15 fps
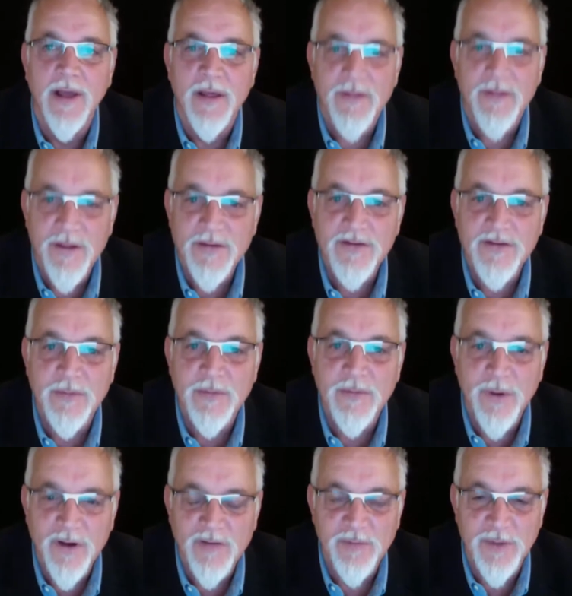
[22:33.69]
this is a
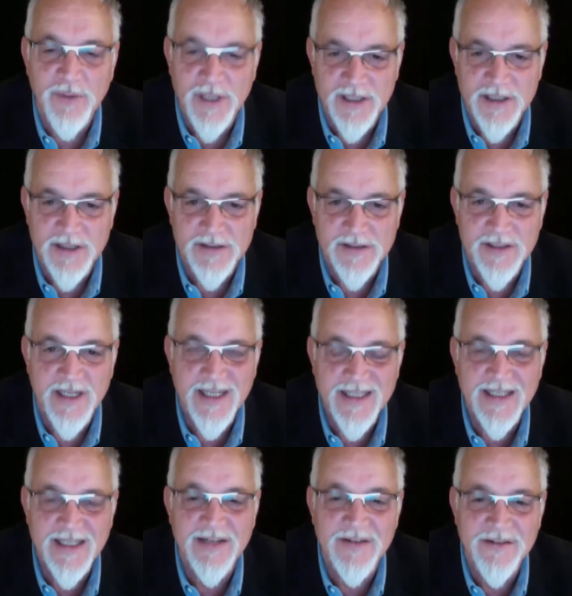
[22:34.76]
book of predictions hidden
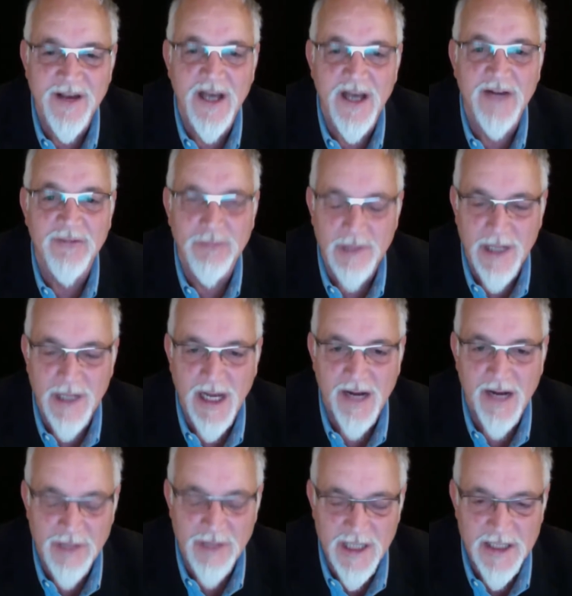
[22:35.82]
inside of a
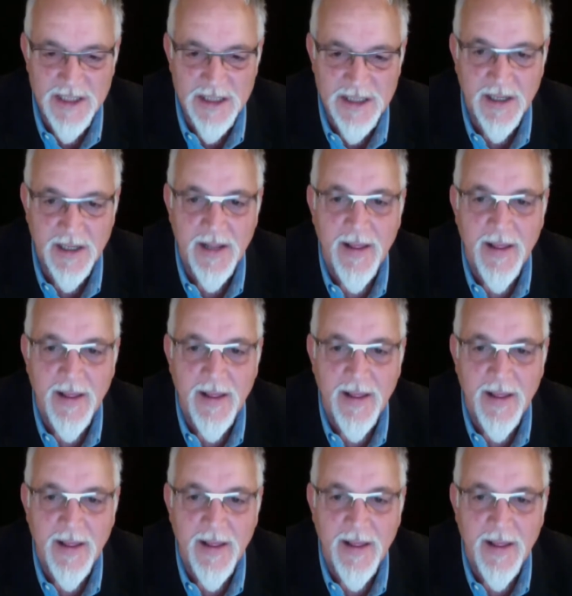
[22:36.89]
religion,